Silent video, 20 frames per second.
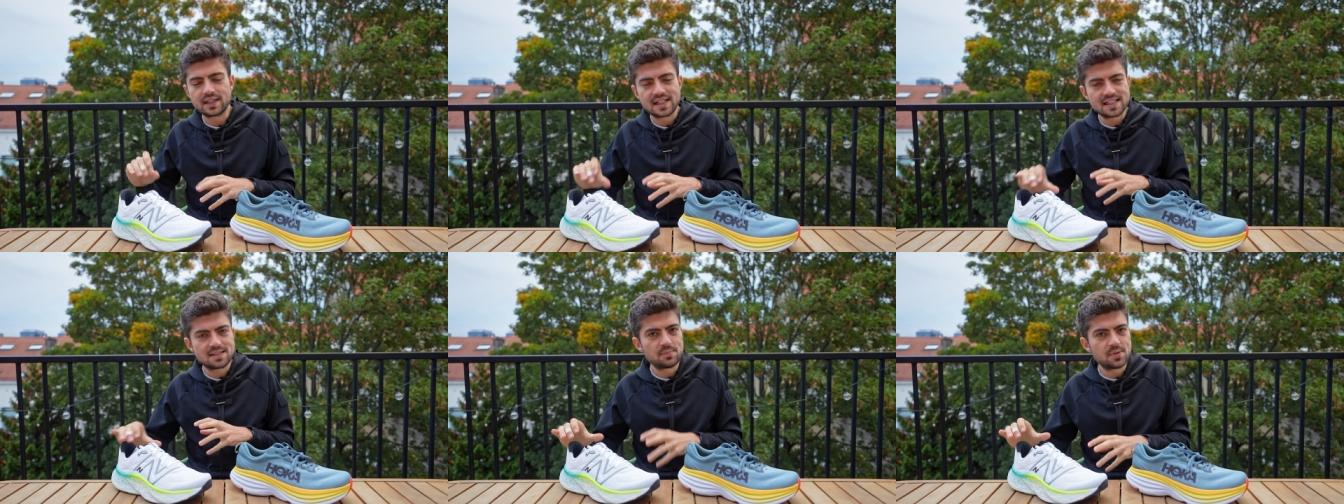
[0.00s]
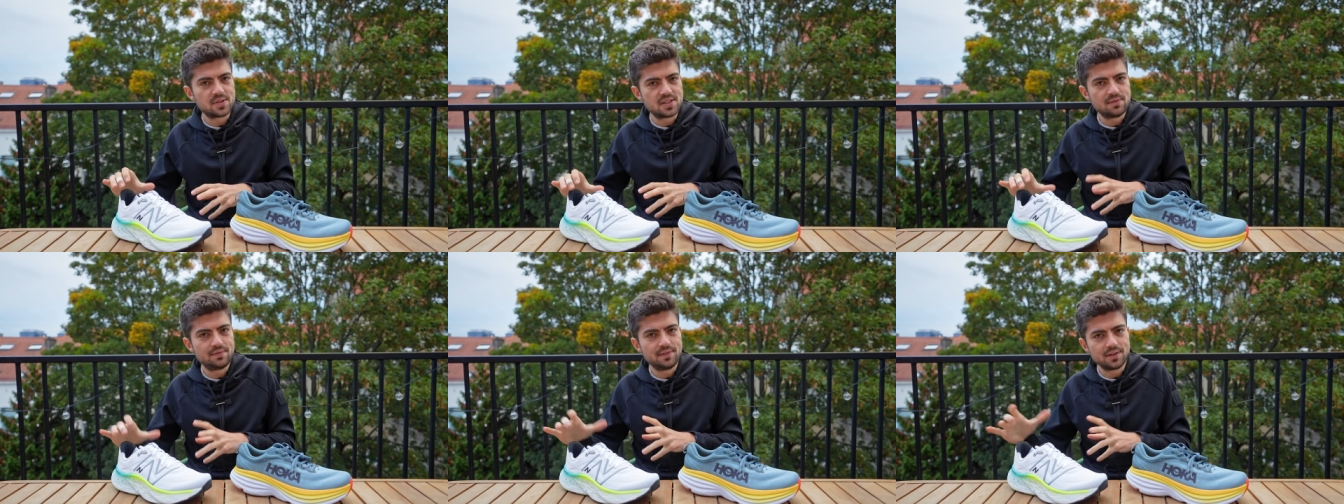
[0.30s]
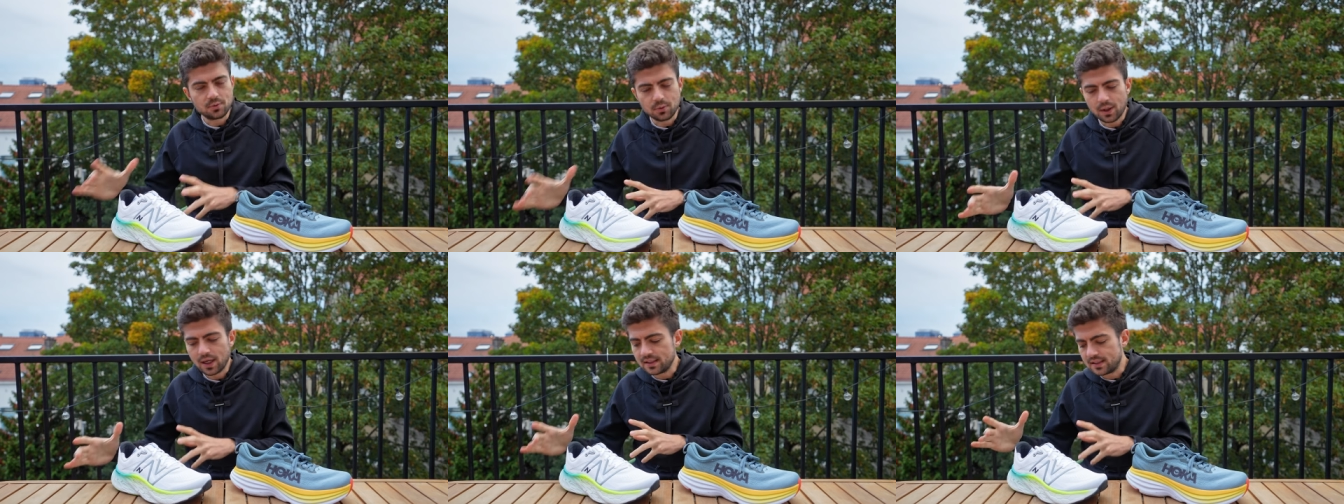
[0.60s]
that
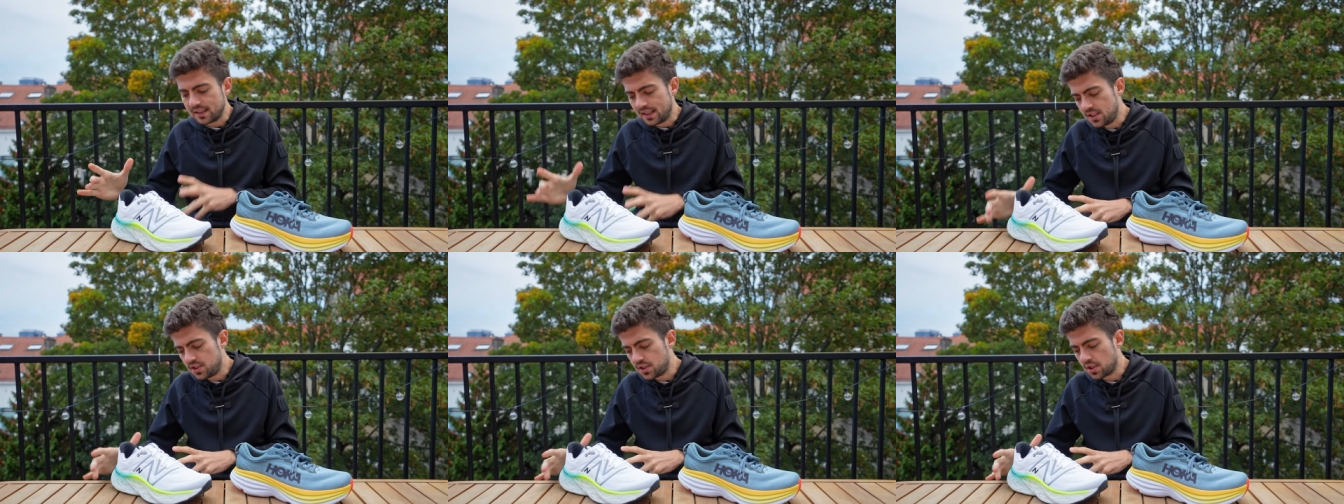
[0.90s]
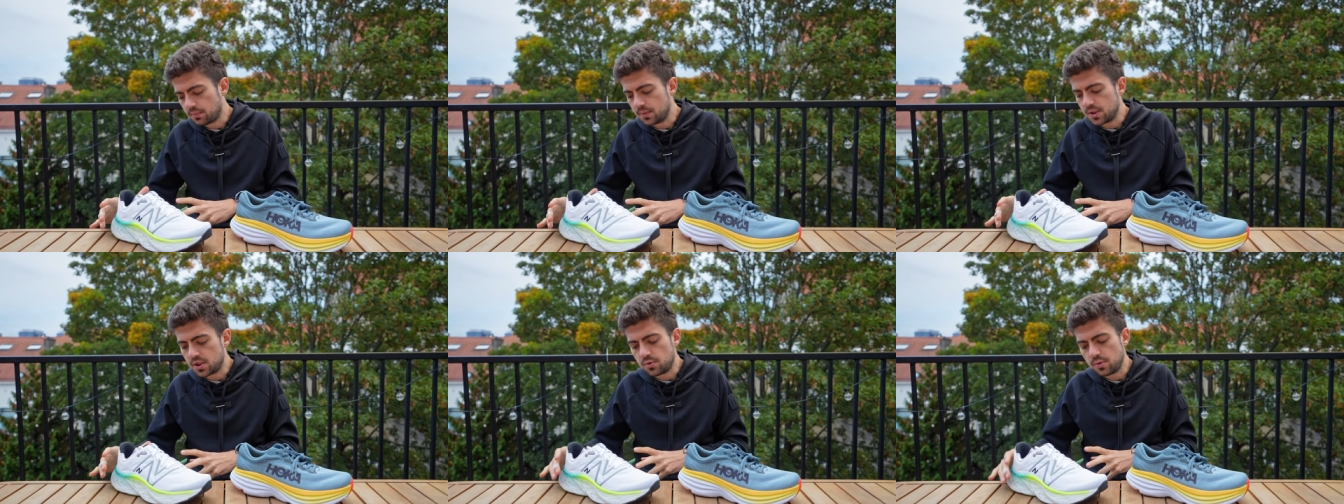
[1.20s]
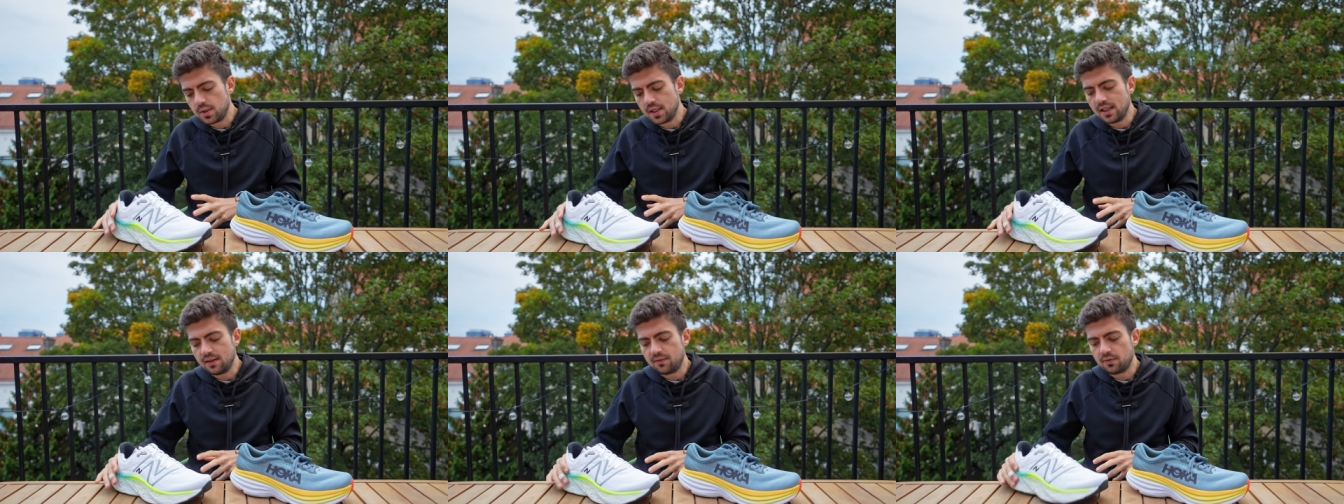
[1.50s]
specific ride and
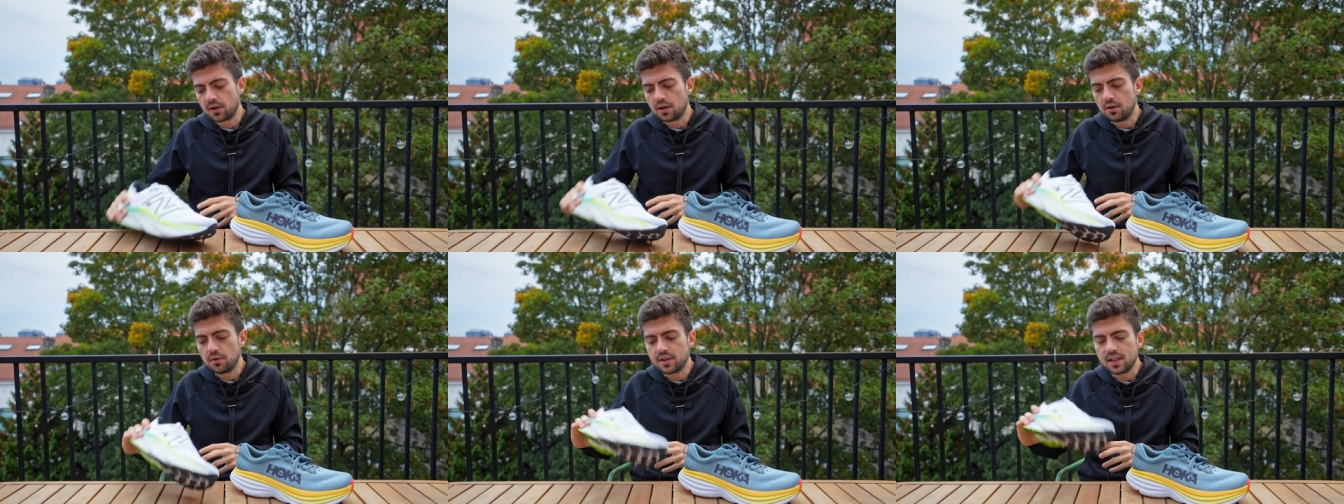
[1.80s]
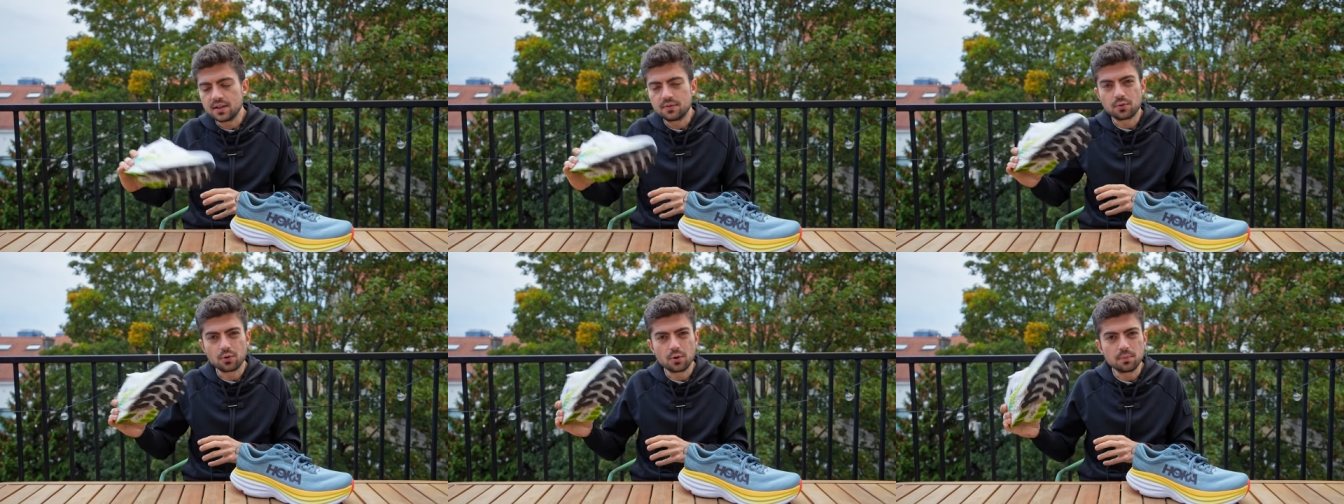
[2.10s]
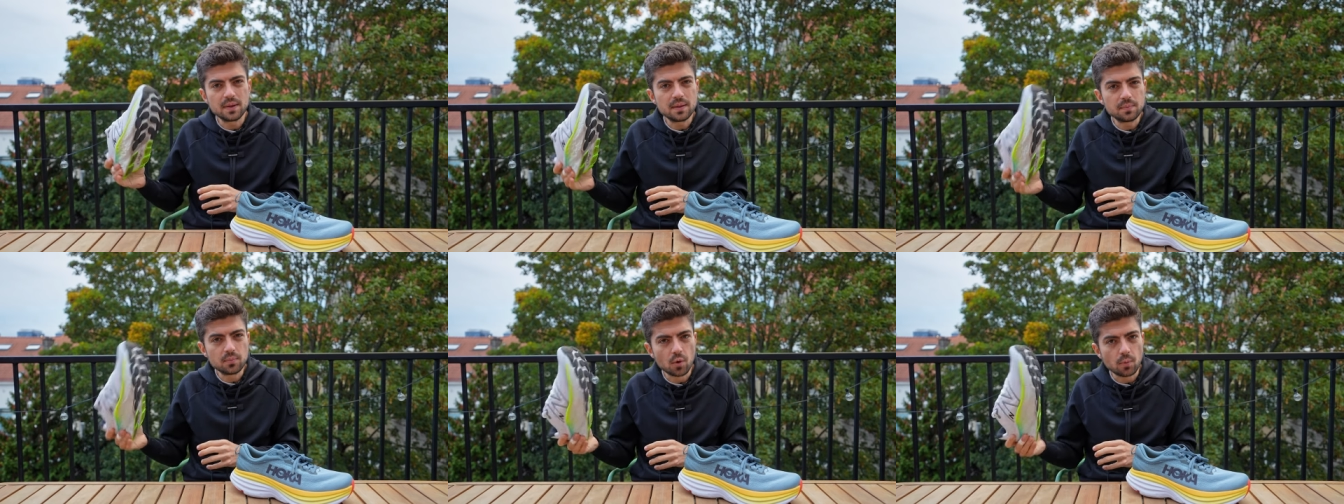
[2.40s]
geometry. If you are looking for a
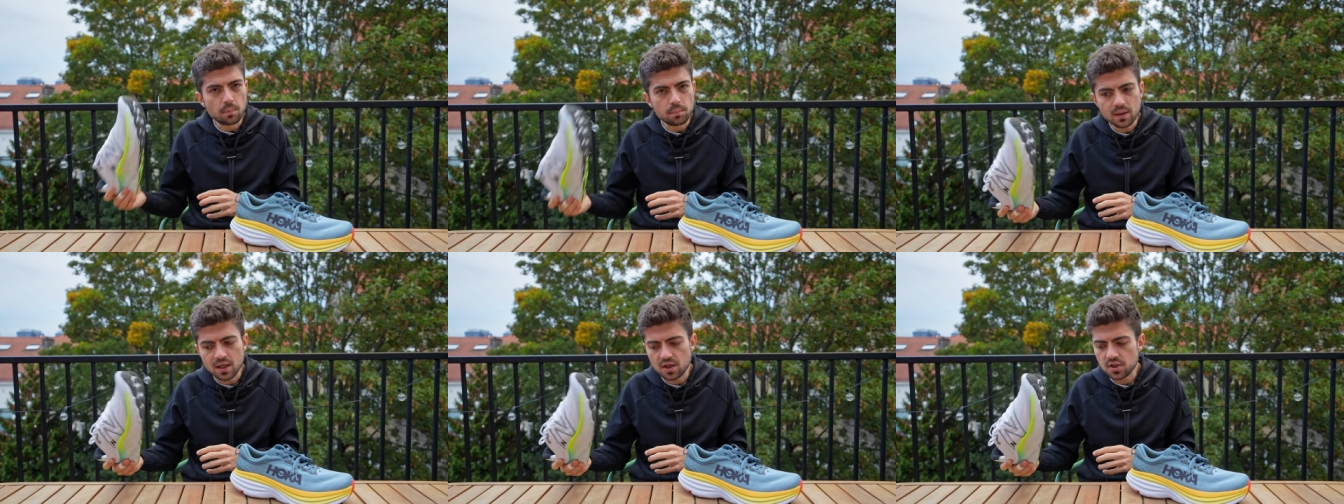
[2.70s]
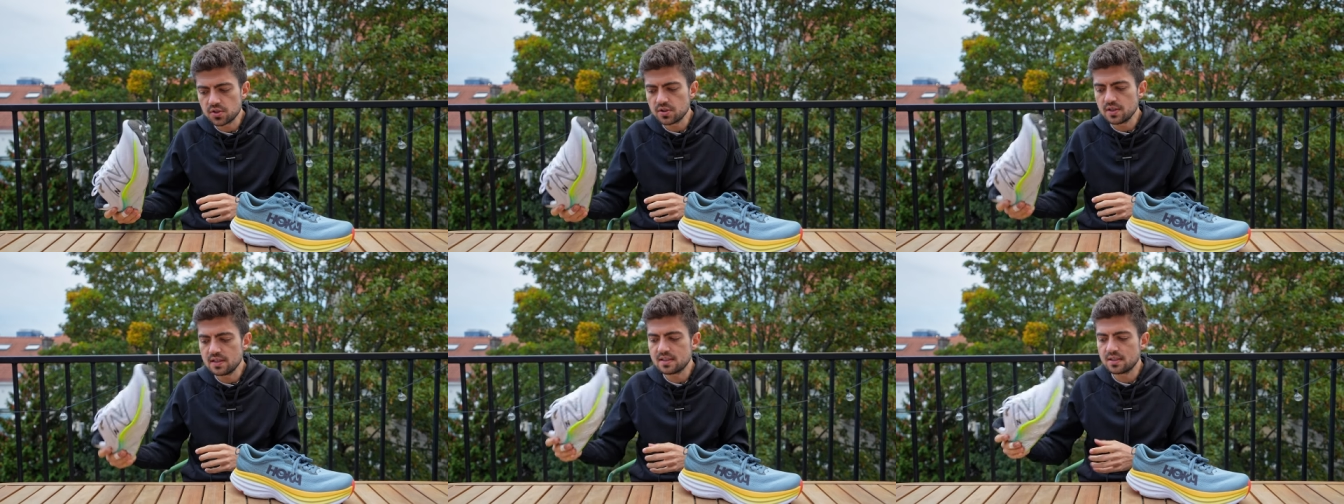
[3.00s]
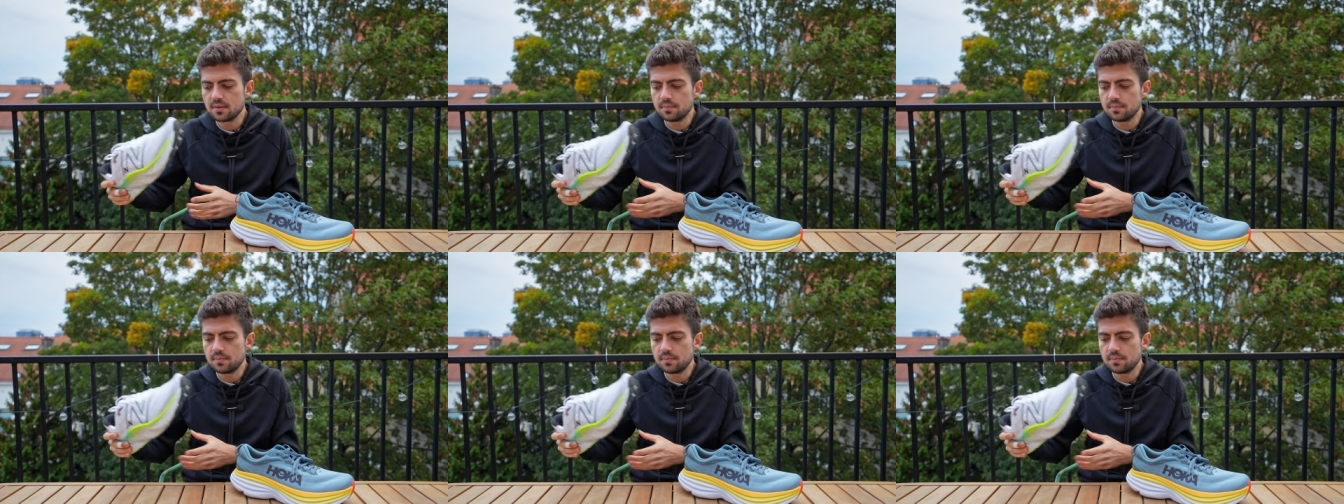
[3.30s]
bit more plushness,